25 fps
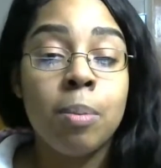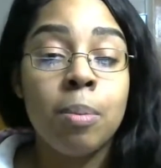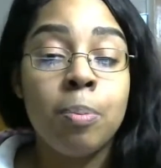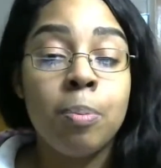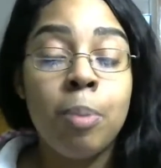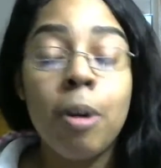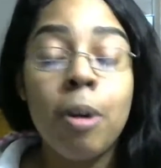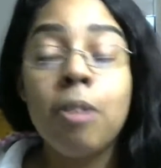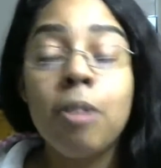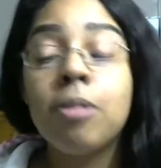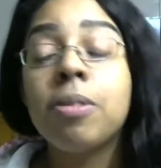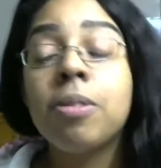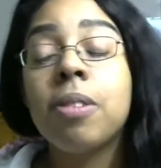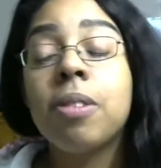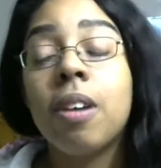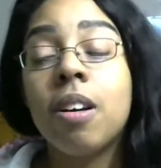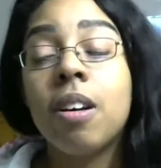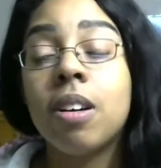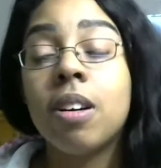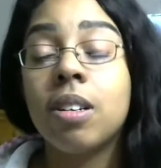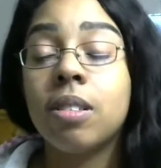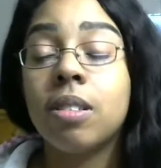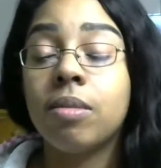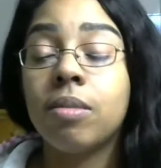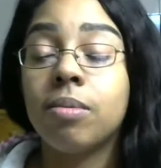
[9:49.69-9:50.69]
both
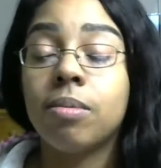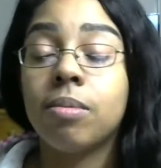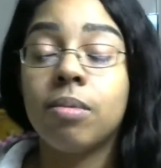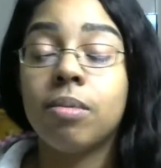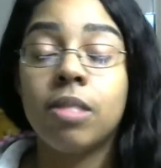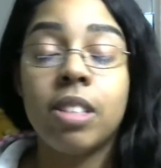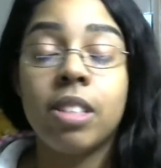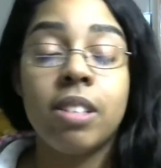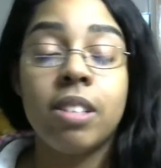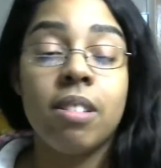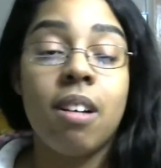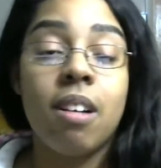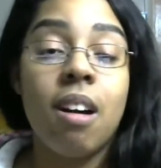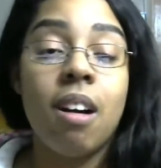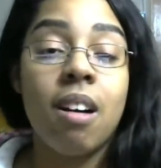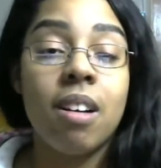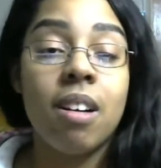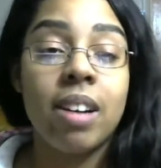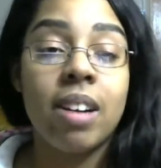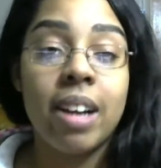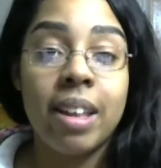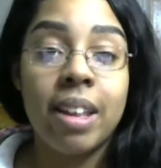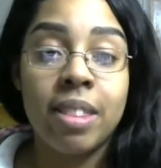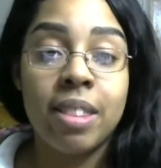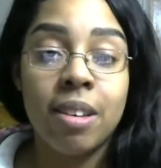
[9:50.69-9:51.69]
are dear
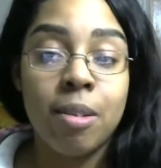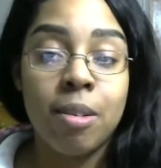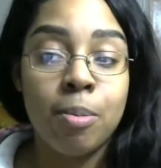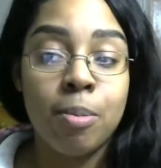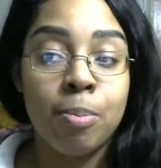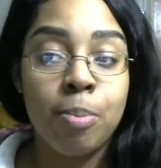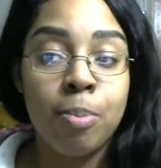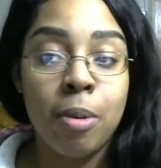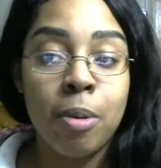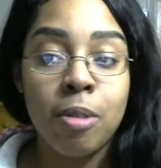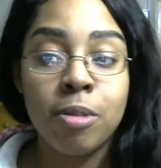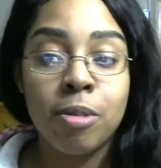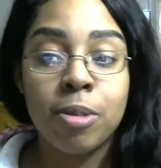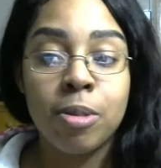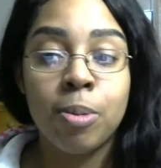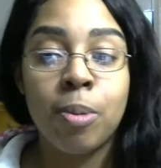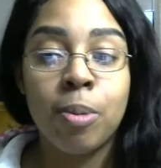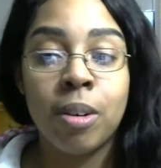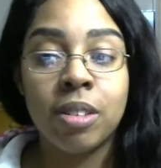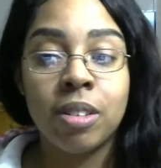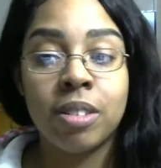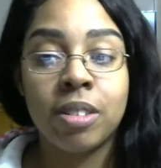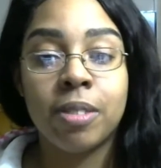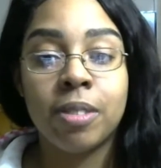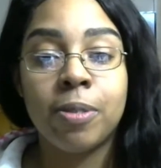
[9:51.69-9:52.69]
heart and they're both
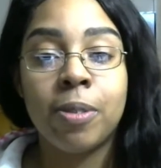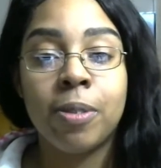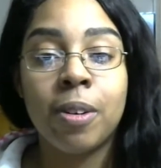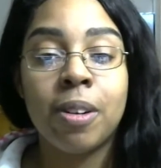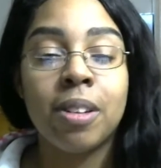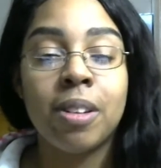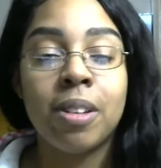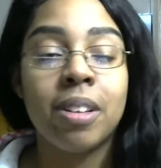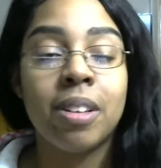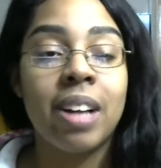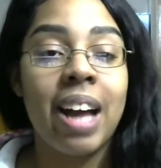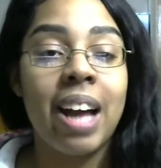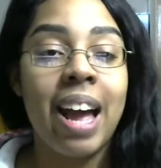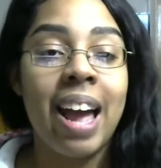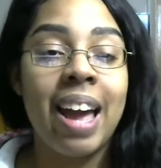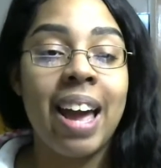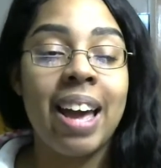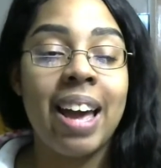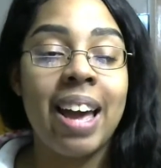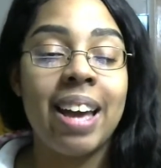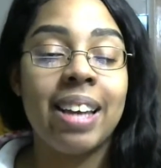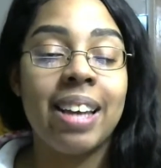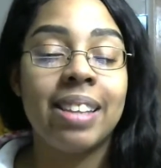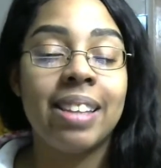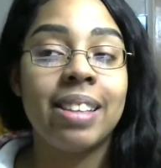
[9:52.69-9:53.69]
wonderful
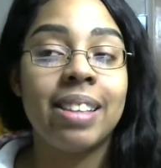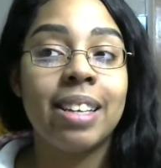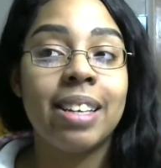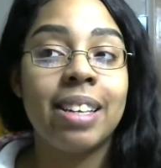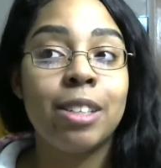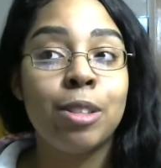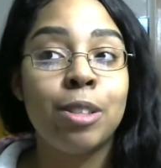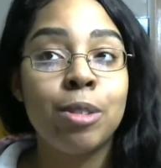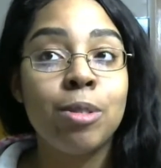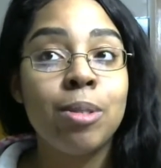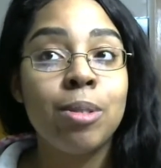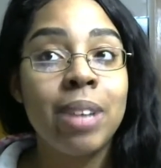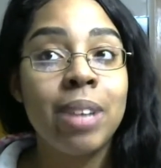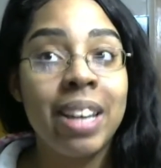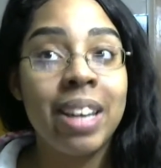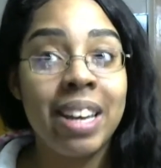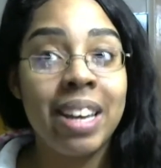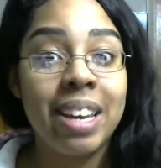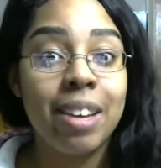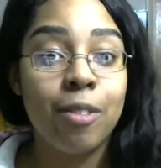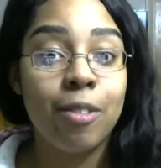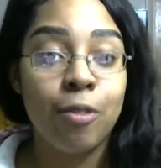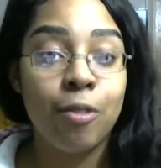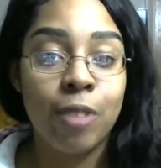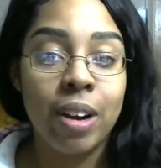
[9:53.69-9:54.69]
and they do
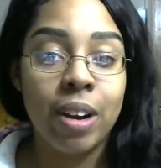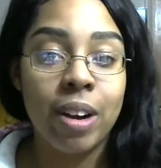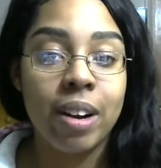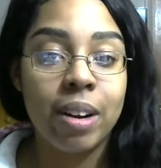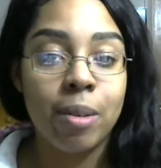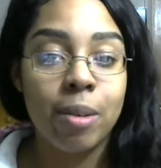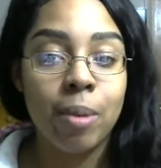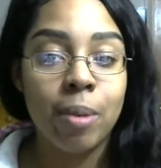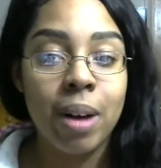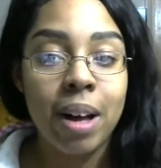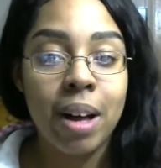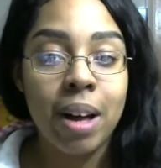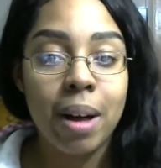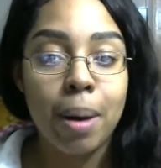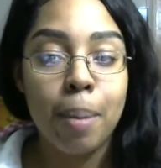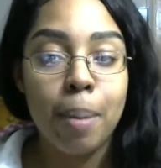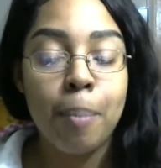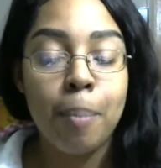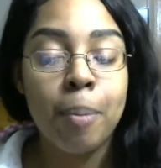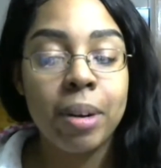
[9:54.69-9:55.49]
hit very well.